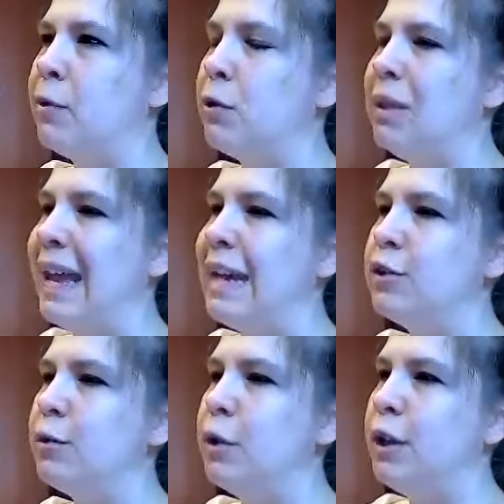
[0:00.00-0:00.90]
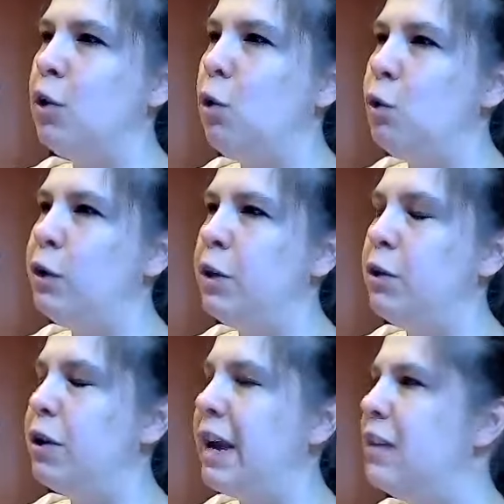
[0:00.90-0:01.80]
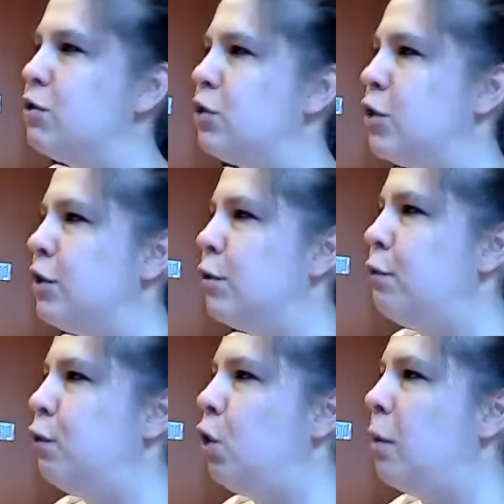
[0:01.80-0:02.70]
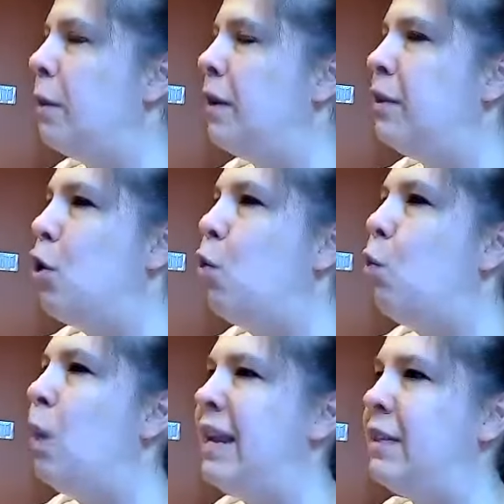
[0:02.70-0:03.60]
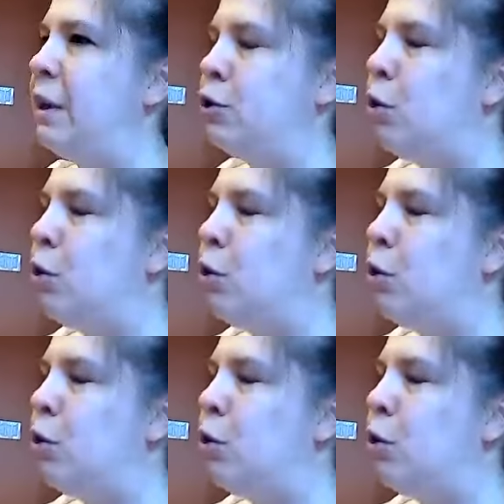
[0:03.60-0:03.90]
So your legs are really holding you. Your hands are touching the floor, but no weight there.